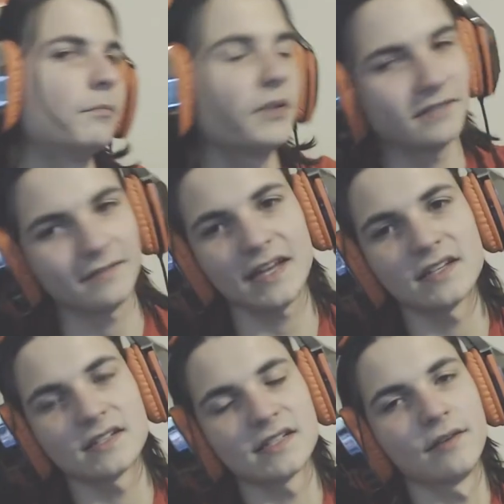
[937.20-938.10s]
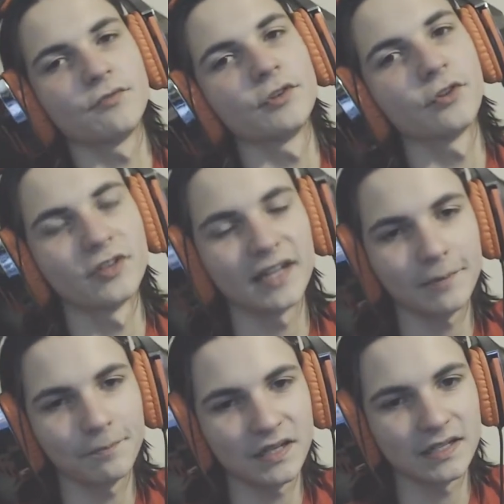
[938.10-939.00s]
But that is a time for another day,
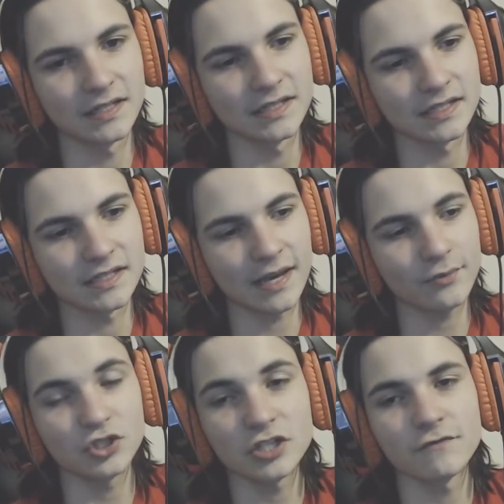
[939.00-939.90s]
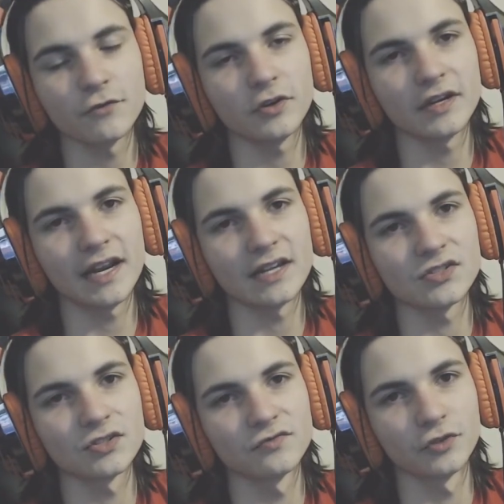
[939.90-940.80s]
because that was just for an
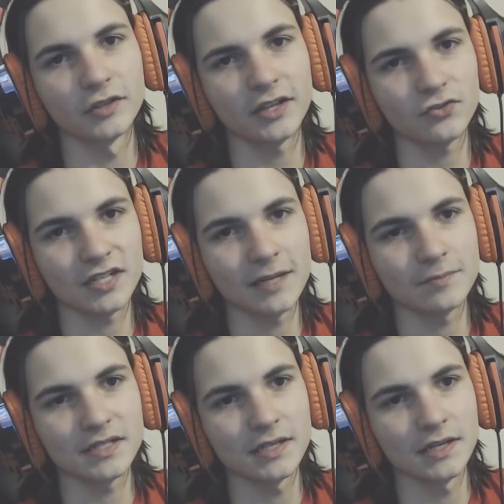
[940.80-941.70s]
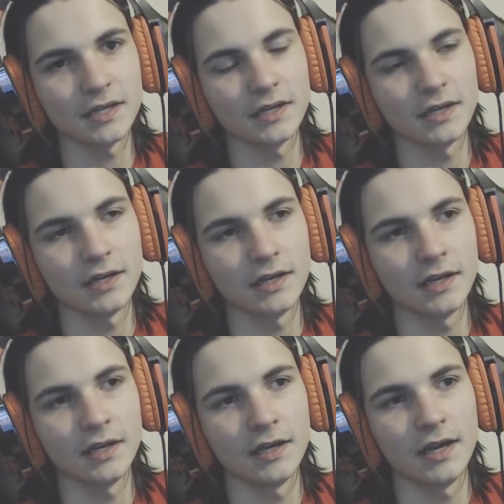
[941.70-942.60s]
answer for electric types.
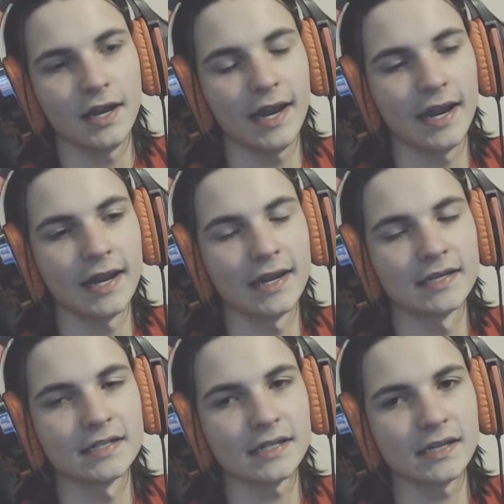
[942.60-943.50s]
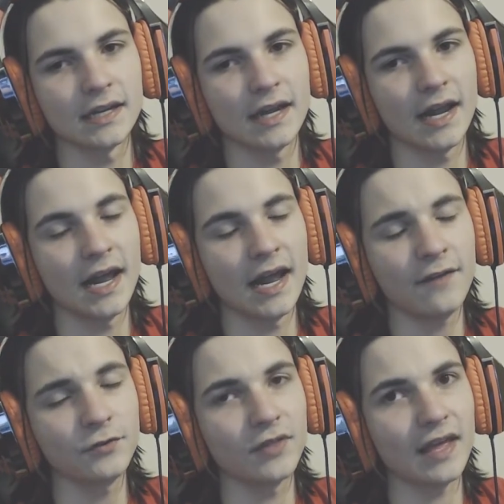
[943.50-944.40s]
And
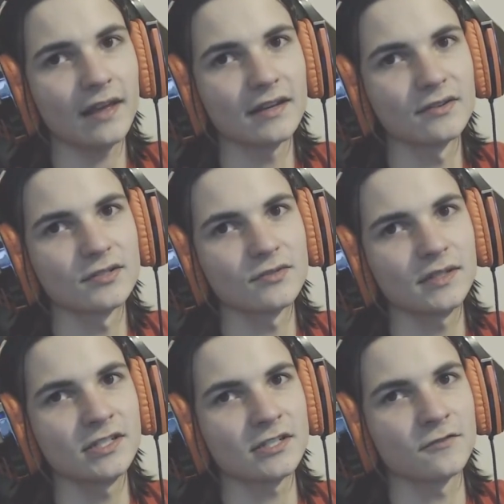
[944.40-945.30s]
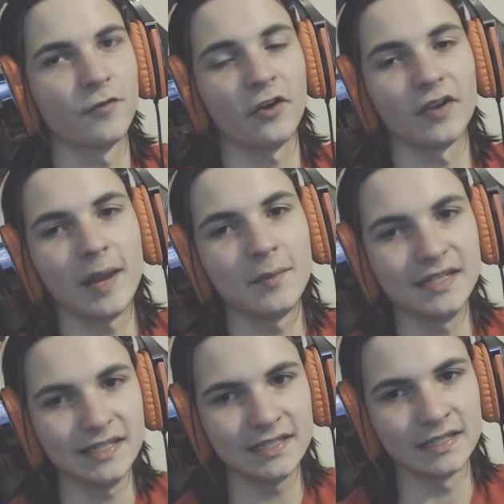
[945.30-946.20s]
after that, it was really just fair game in
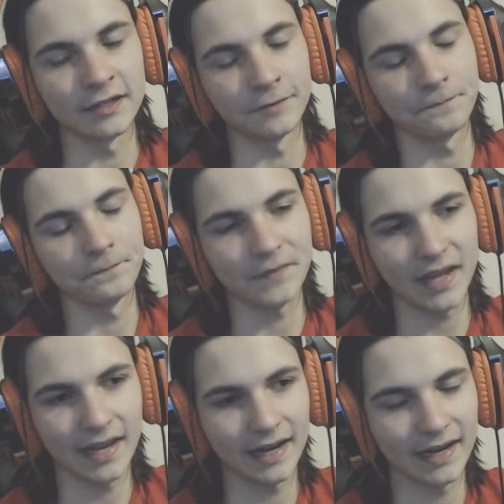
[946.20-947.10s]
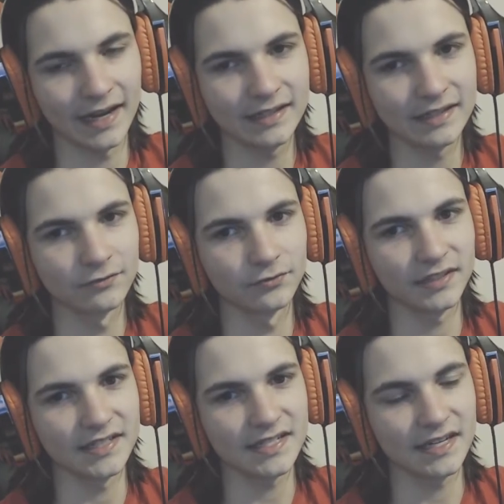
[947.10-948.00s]
D tier. And I didn't
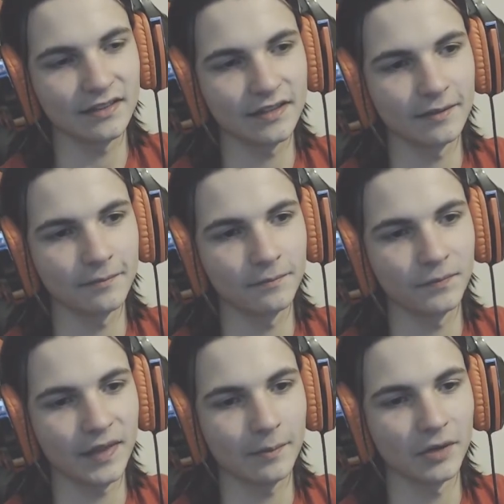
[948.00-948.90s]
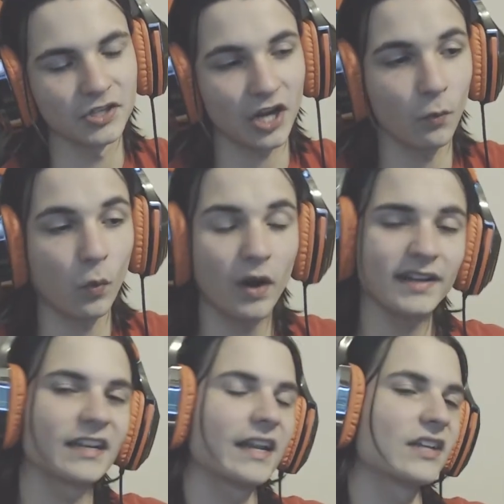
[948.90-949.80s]
really see anything that much. I
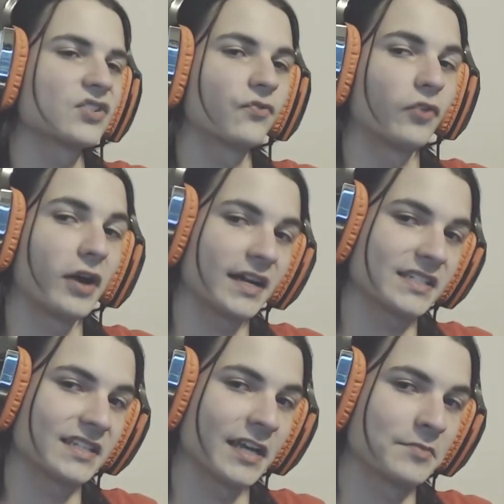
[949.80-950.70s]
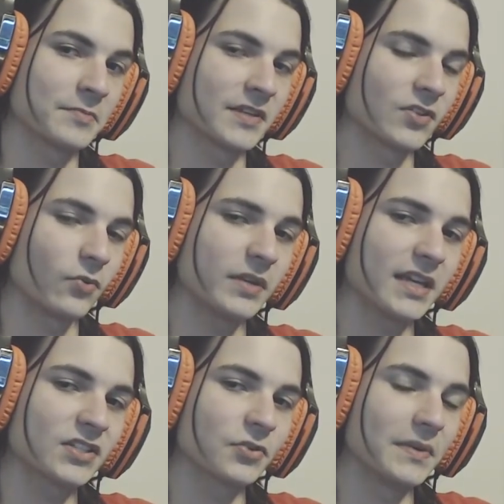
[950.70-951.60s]
wanted an answer for ice types, because the
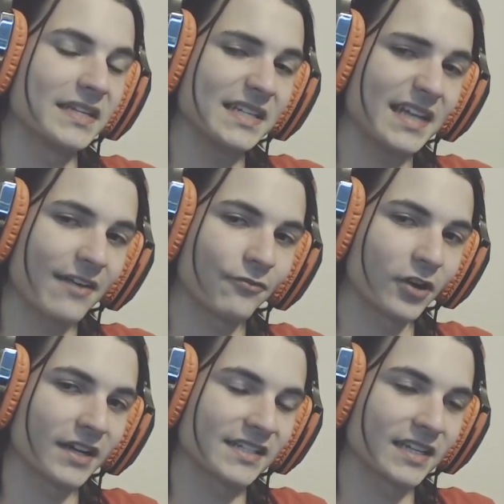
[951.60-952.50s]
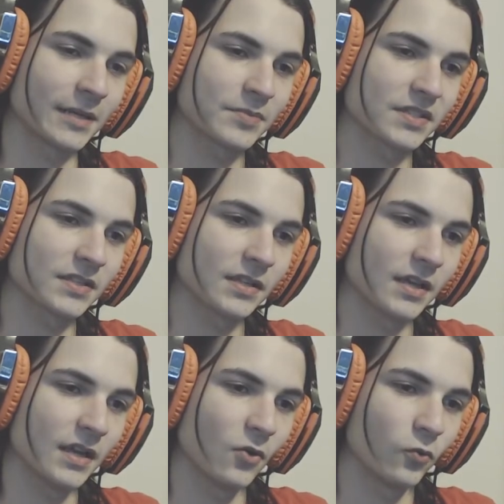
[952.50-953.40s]
only answer we did have for ice types
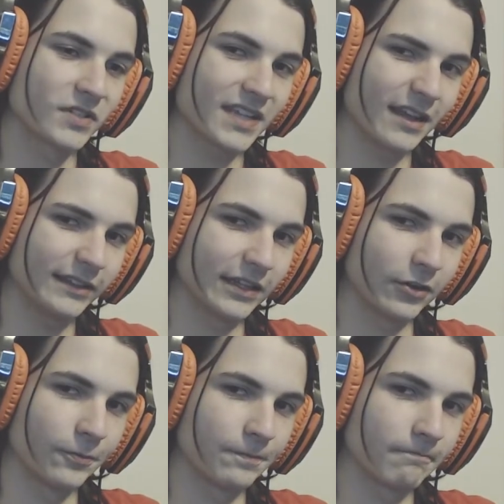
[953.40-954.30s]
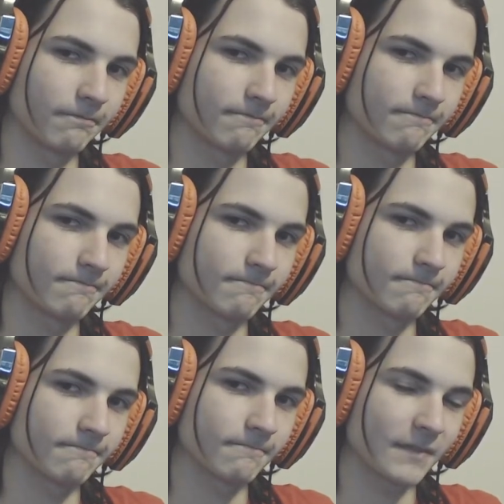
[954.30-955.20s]
was Keldeo
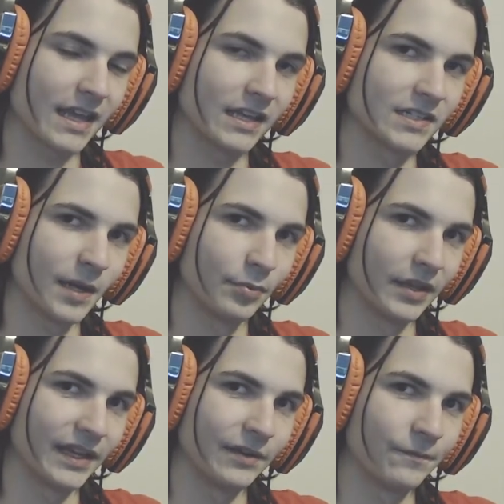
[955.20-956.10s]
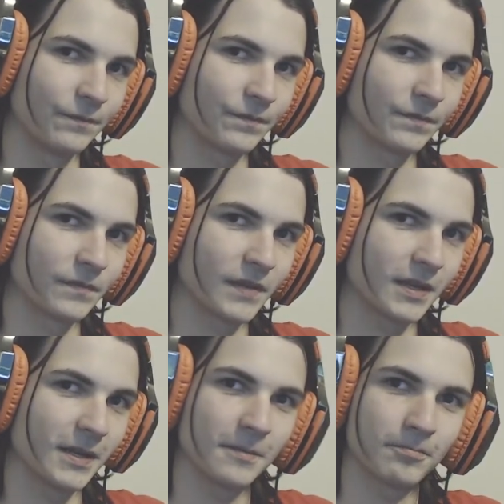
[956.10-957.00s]
and Doublade.
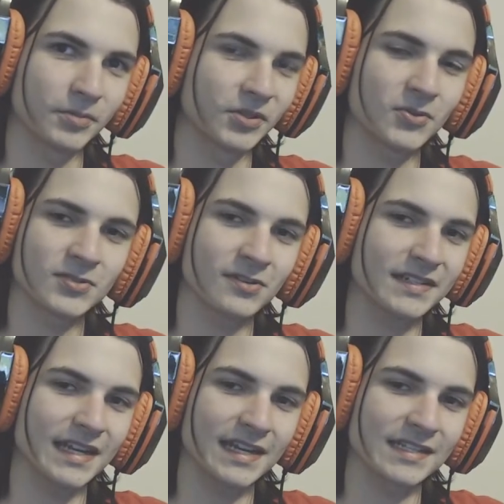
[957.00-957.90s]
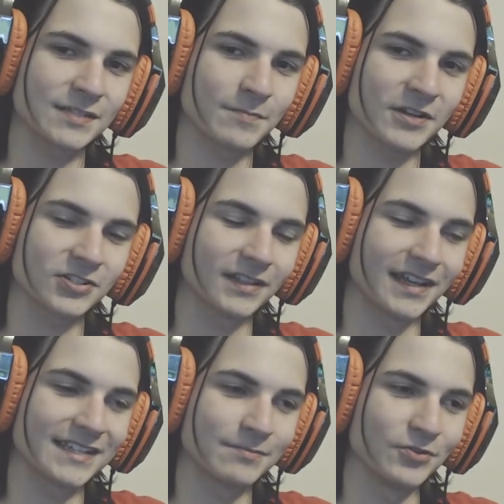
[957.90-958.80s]
But those aren't taking special
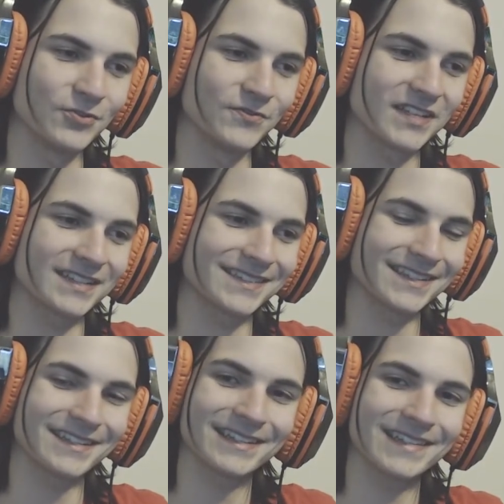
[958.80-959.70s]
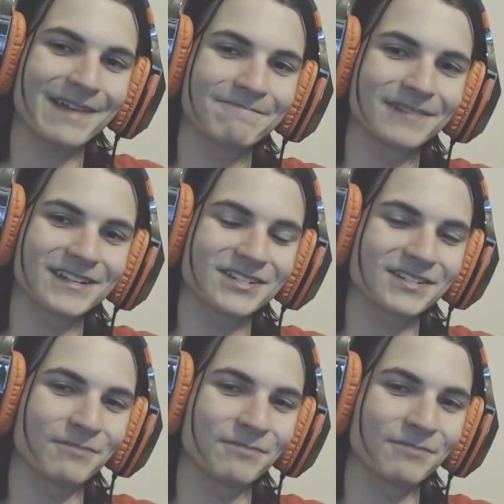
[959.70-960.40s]
ice moves, I tell you that much.